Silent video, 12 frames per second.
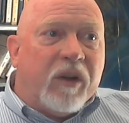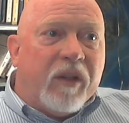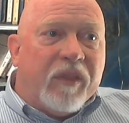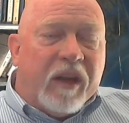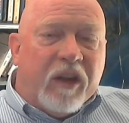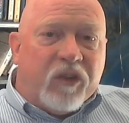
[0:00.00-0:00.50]

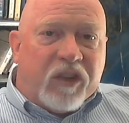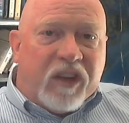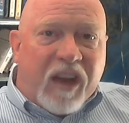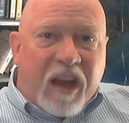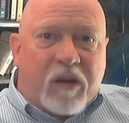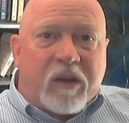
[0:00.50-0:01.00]
that is
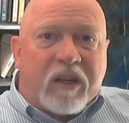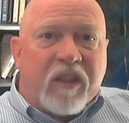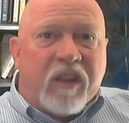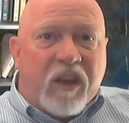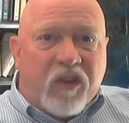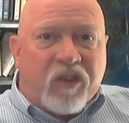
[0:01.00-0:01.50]
inherent in
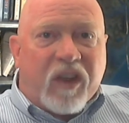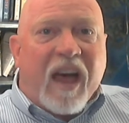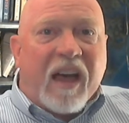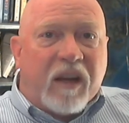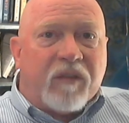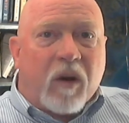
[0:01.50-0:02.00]
the
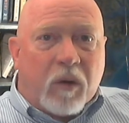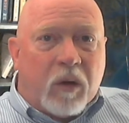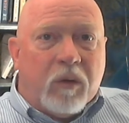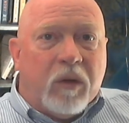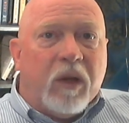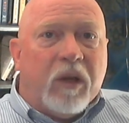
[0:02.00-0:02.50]
design of our
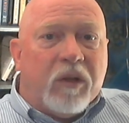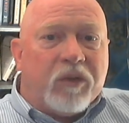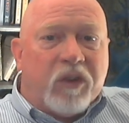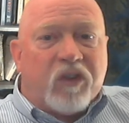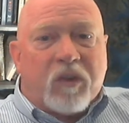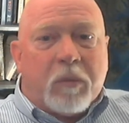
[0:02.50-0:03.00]
own
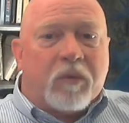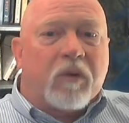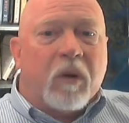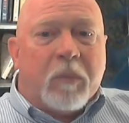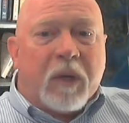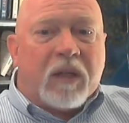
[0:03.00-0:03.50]
system of
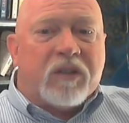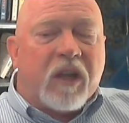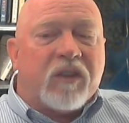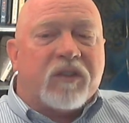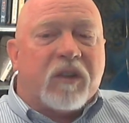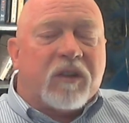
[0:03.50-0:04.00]
criminal
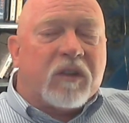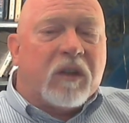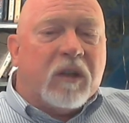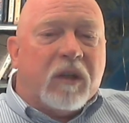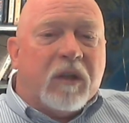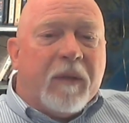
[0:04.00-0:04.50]
justice.
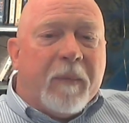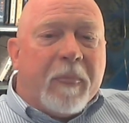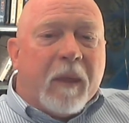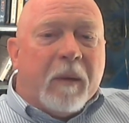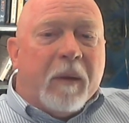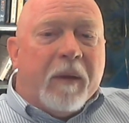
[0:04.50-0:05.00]

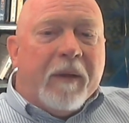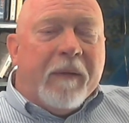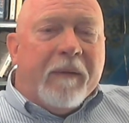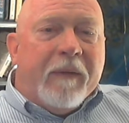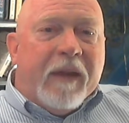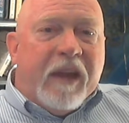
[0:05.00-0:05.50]

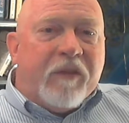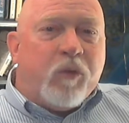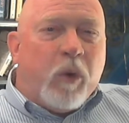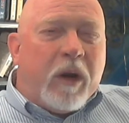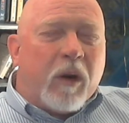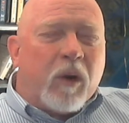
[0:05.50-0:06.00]
If
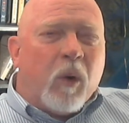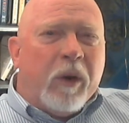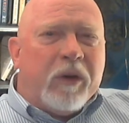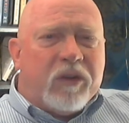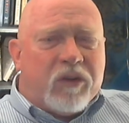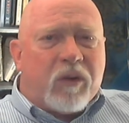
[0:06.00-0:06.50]
we are going
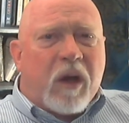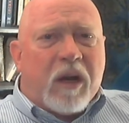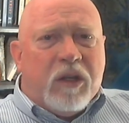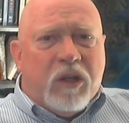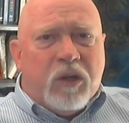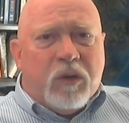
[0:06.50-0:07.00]
to try to
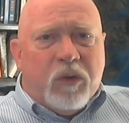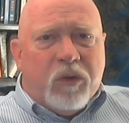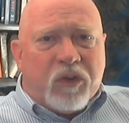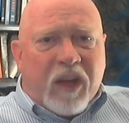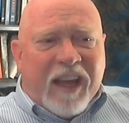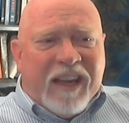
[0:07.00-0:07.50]

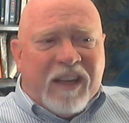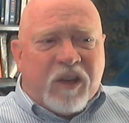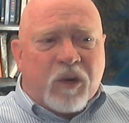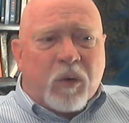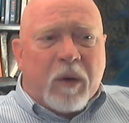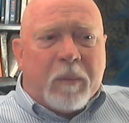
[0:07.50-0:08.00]
use a
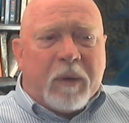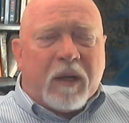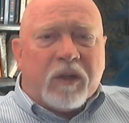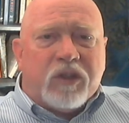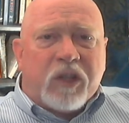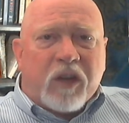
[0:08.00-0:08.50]

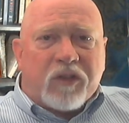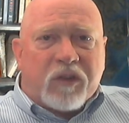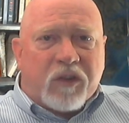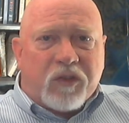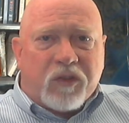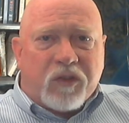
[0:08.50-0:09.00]
criminal
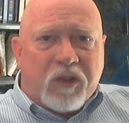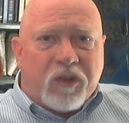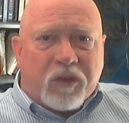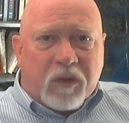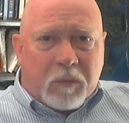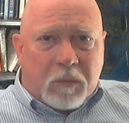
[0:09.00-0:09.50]
justice
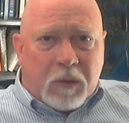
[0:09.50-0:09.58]
system